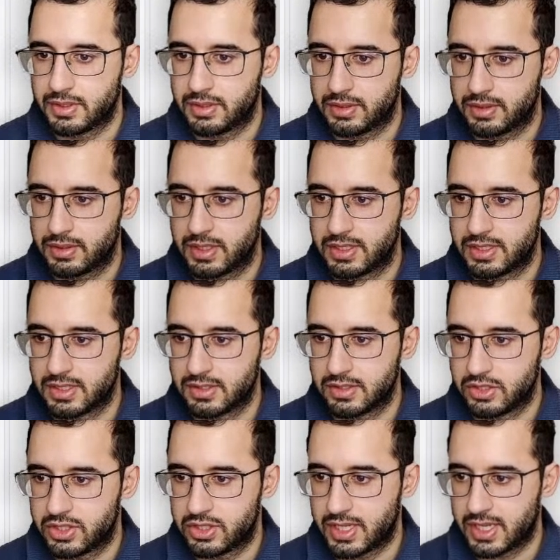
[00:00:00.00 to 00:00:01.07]
This
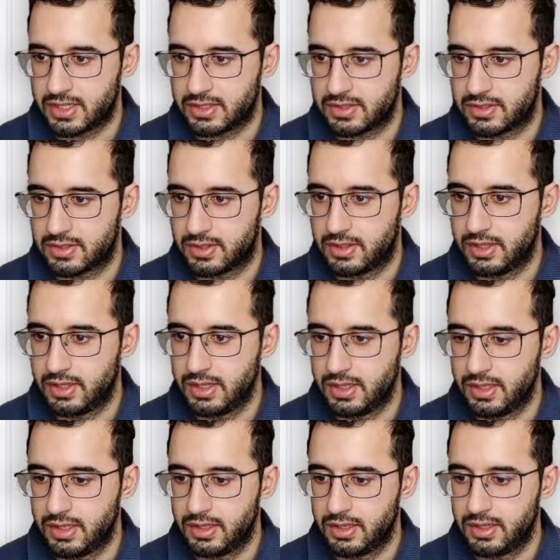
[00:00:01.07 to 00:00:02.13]
doesn't test
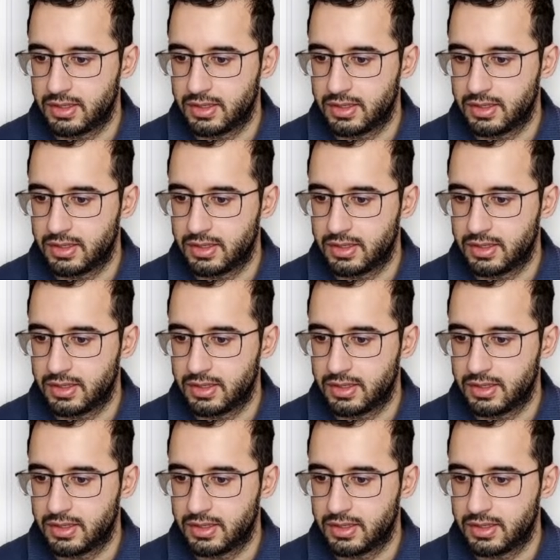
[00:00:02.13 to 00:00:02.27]
the